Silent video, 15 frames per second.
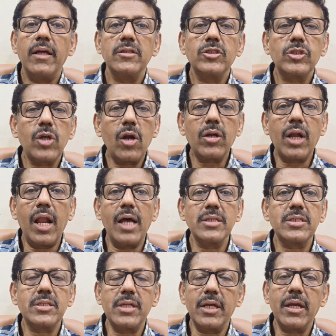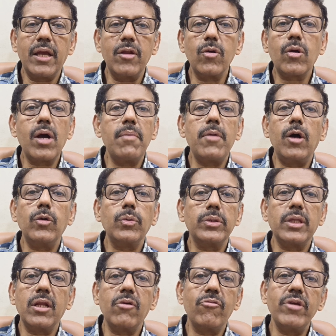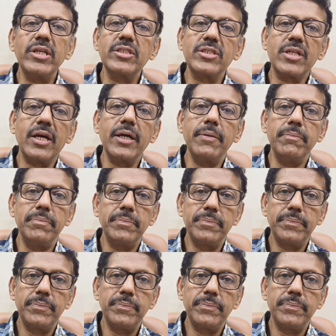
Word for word: short lasting, and you come out within a week's time.